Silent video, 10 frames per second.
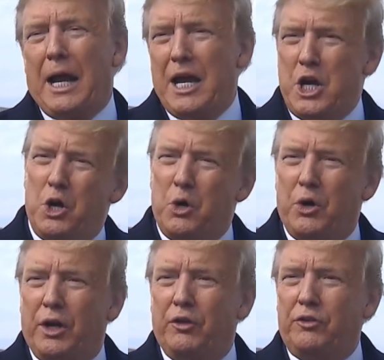But I know
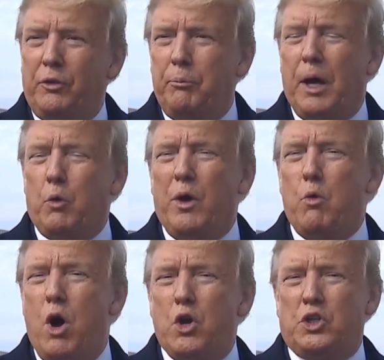who it is. But
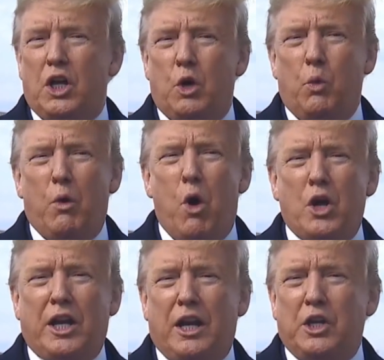we won't
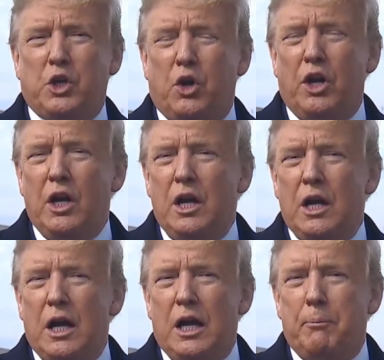get into it.
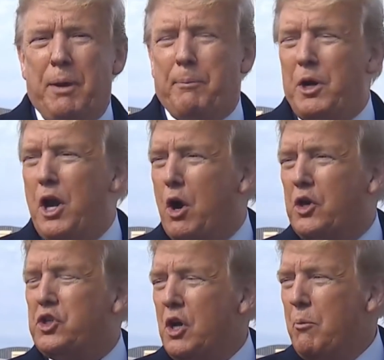People
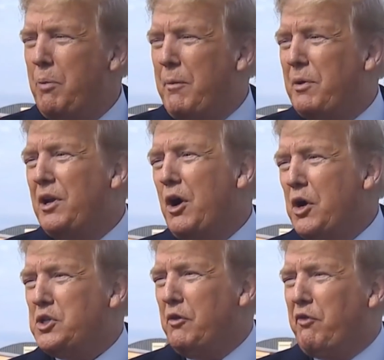know it's
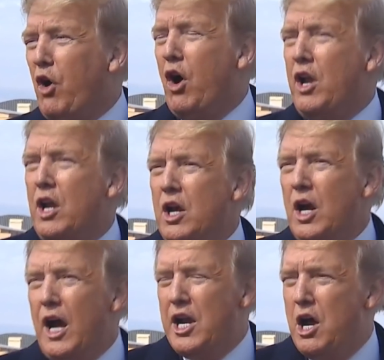a fraud.
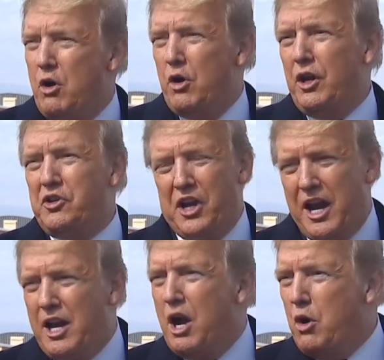I know who it is,
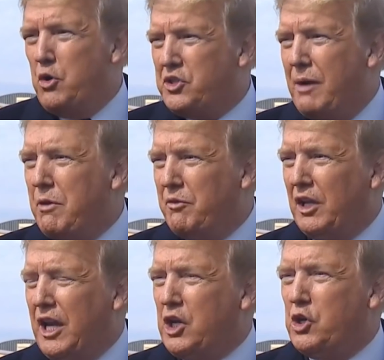and I know who some of
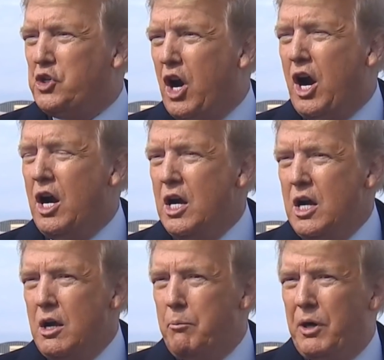the leakers are.
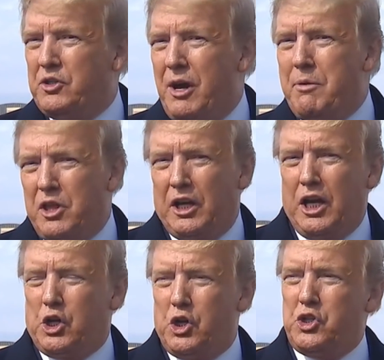But some of the
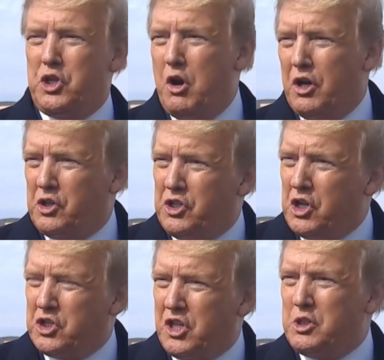leakers don't
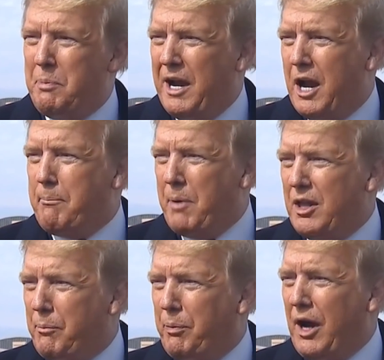exist. It's made up
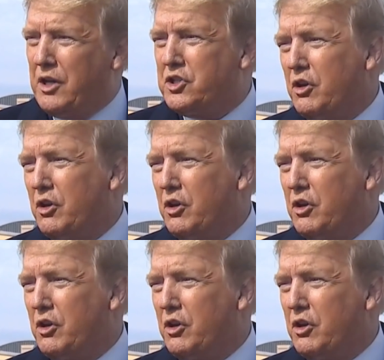by the press.